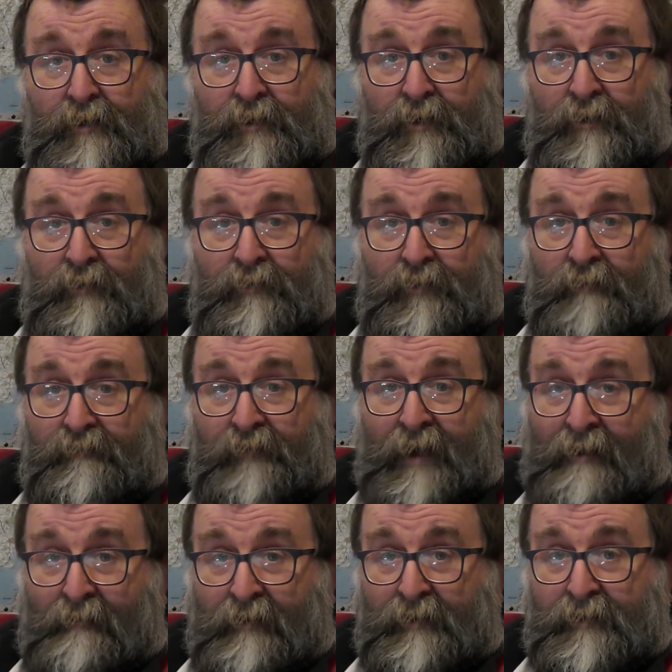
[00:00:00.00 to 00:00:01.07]
to the
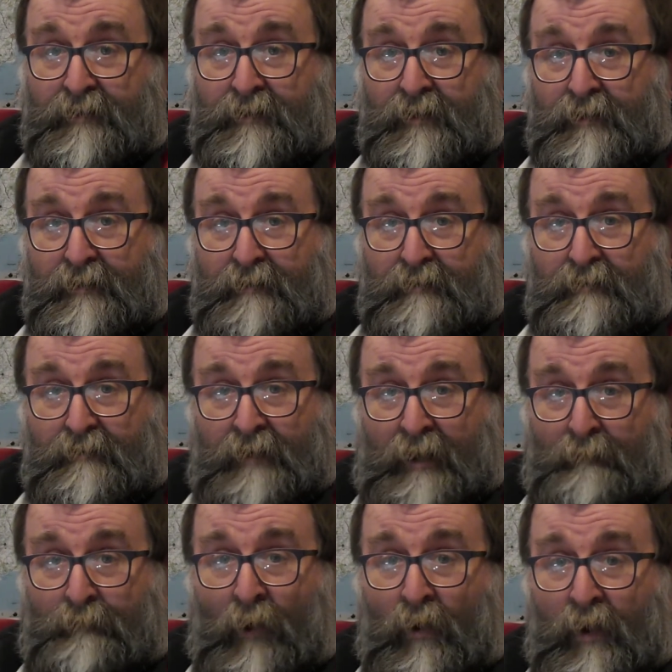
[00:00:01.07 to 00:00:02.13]
various
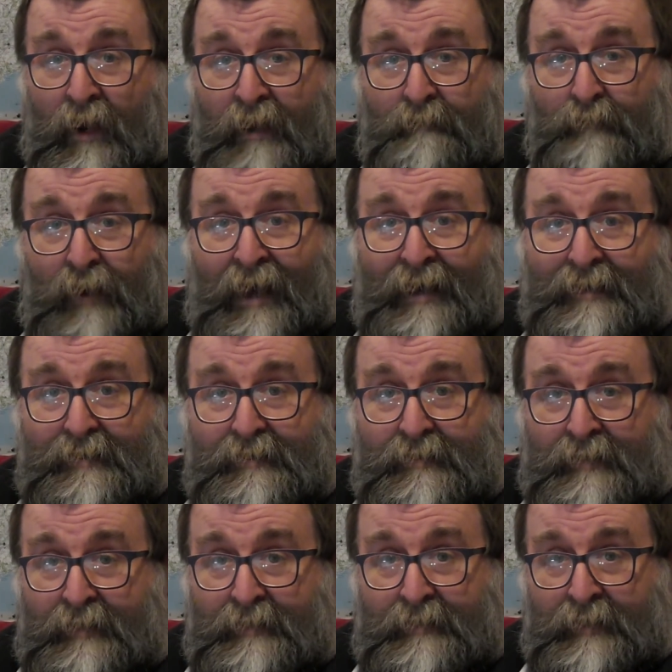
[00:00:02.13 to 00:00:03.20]
bottling
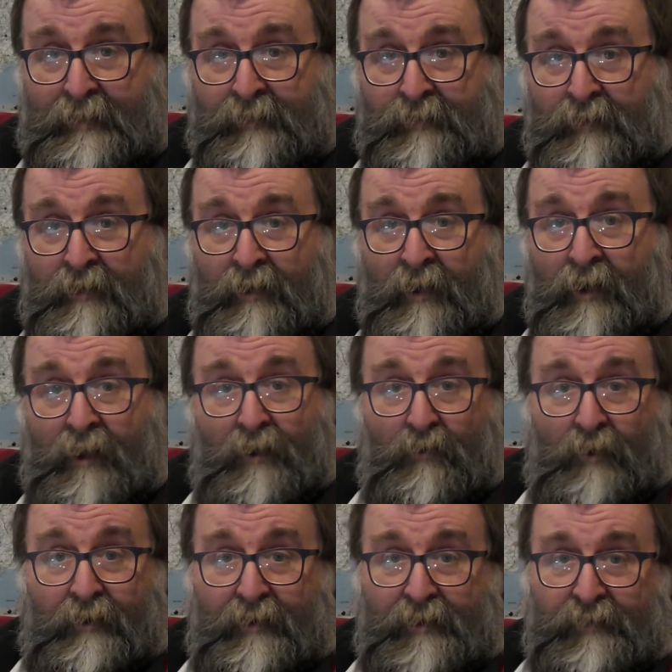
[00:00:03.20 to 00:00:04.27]
plants, etc.,
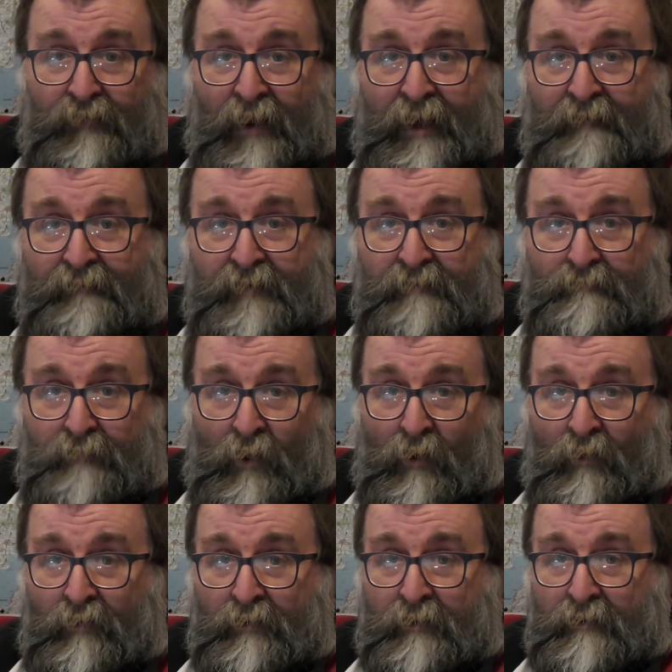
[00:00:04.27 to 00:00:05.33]
where it is flavoured and
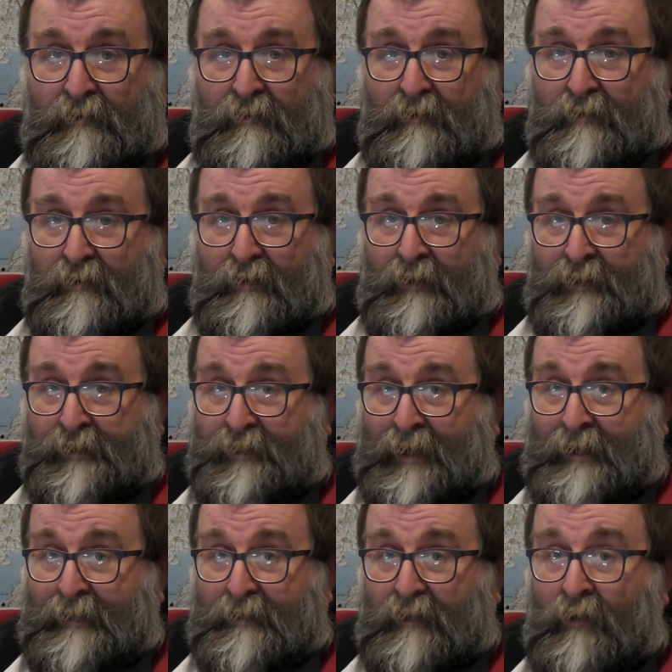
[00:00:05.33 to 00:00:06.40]
bottled and
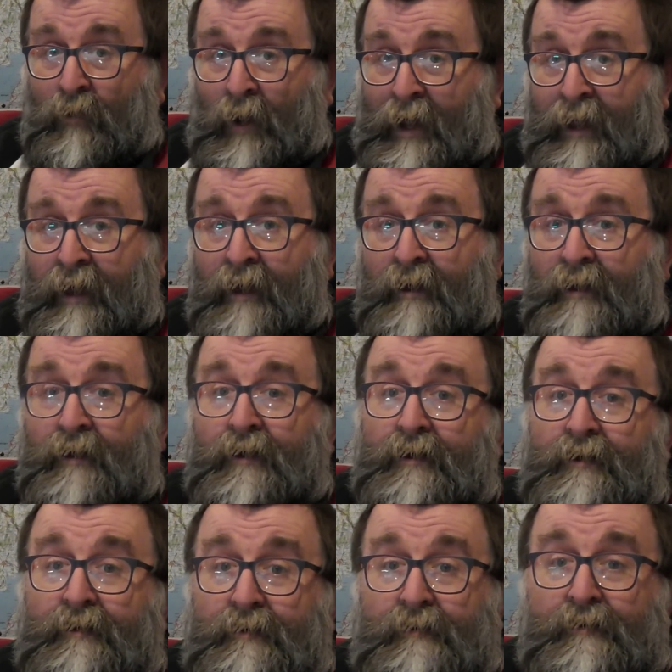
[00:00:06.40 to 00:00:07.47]
sent away
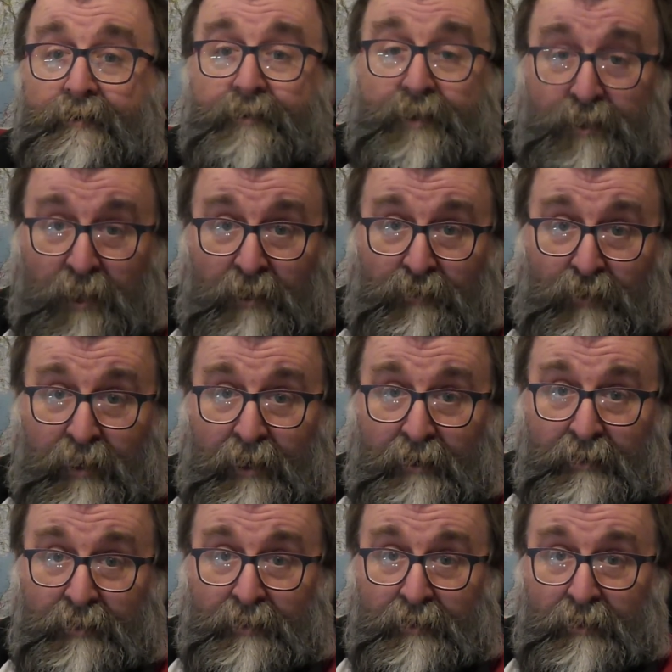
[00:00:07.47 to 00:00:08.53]
to gin
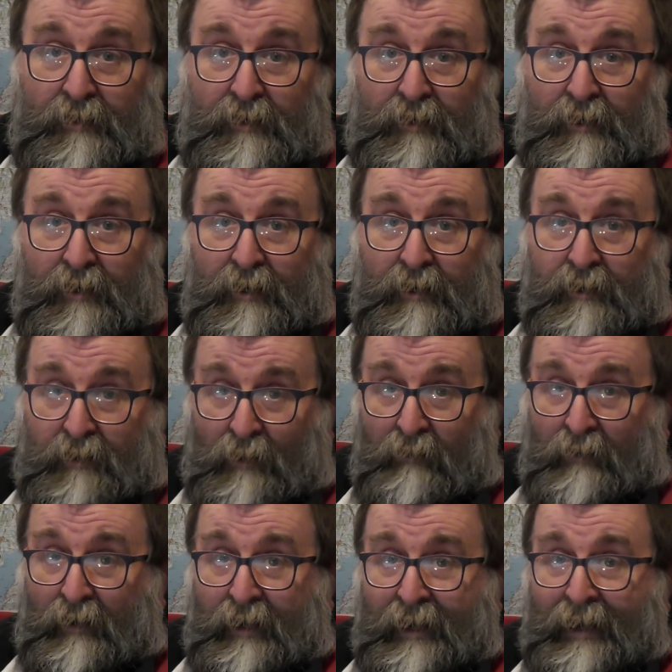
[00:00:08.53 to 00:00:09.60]
drinkers.
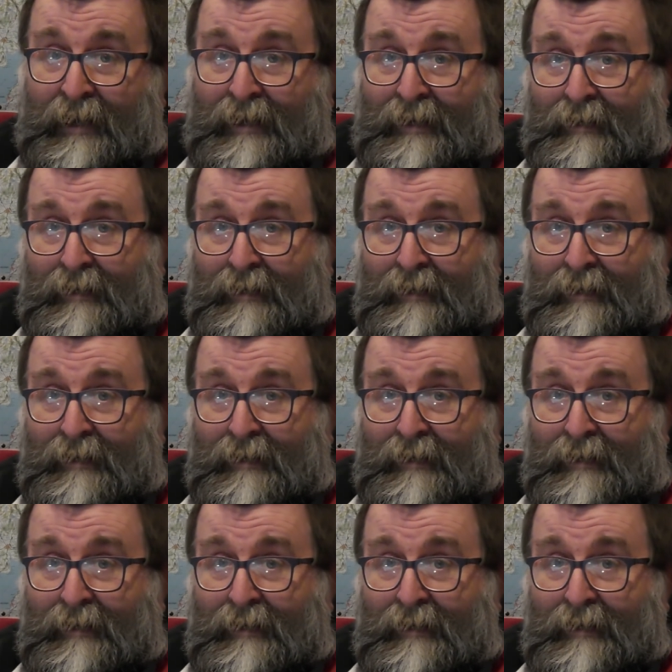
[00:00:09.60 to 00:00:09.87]
Currently,